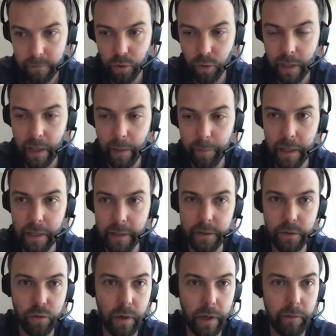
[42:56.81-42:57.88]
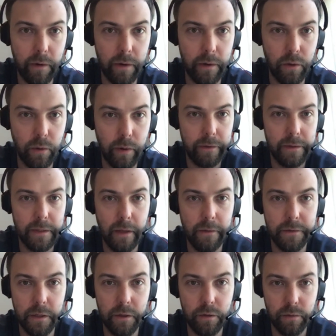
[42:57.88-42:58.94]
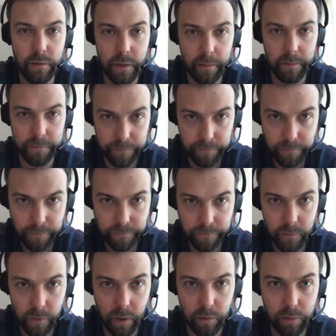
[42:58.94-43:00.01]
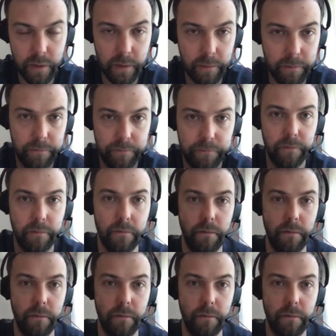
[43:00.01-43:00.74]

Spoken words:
to liabilities to ourselves and to some, some